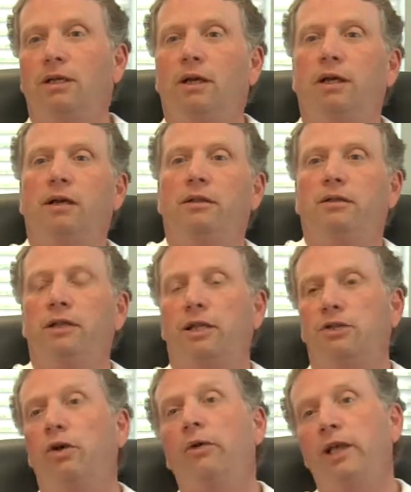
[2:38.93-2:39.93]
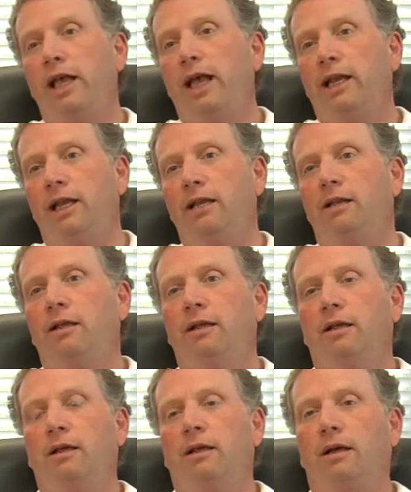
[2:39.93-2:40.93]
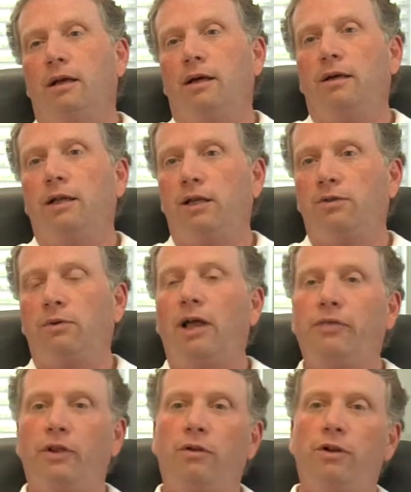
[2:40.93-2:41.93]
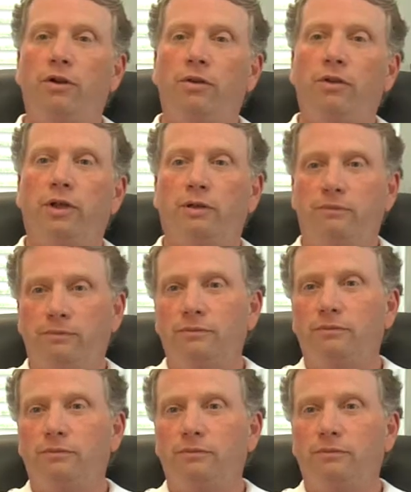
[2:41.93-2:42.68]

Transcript: that's herniated and it's right there near the